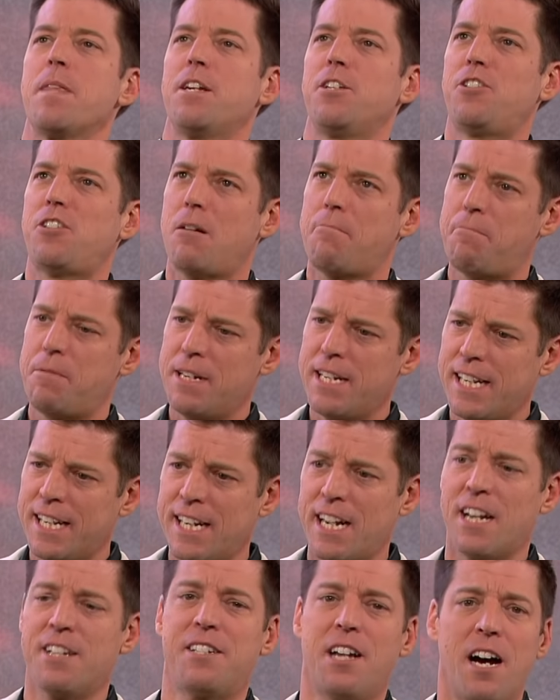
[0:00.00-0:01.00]
shepherding
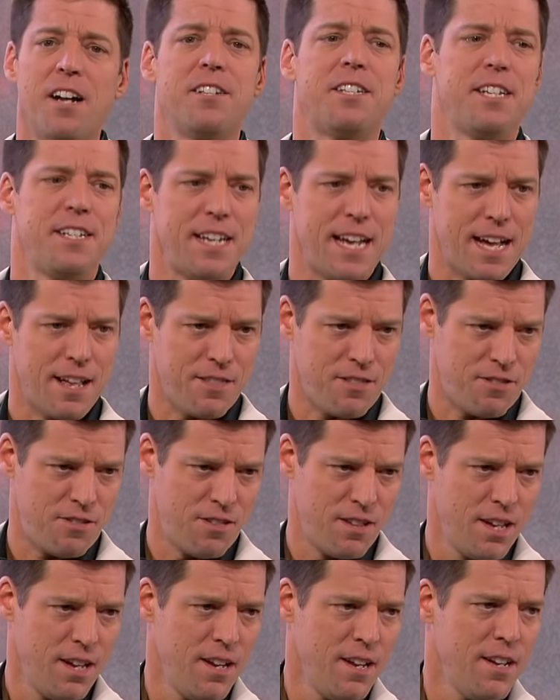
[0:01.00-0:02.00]
it unto
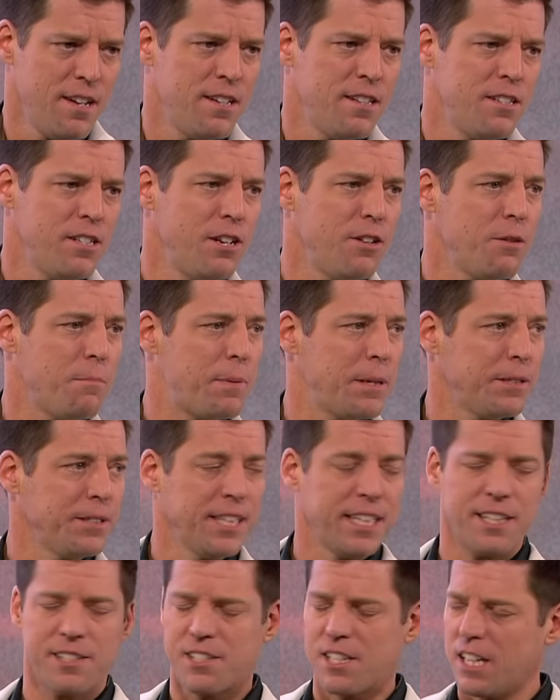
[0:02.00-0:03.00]
death. You know, the
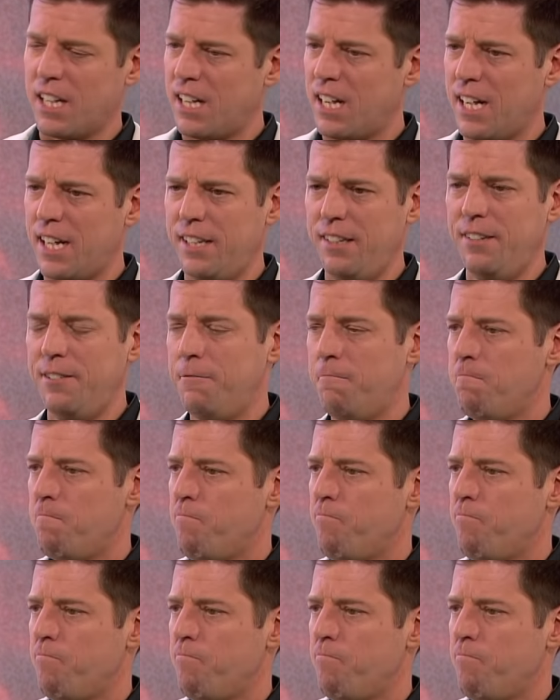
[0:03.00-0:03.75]
building is gone.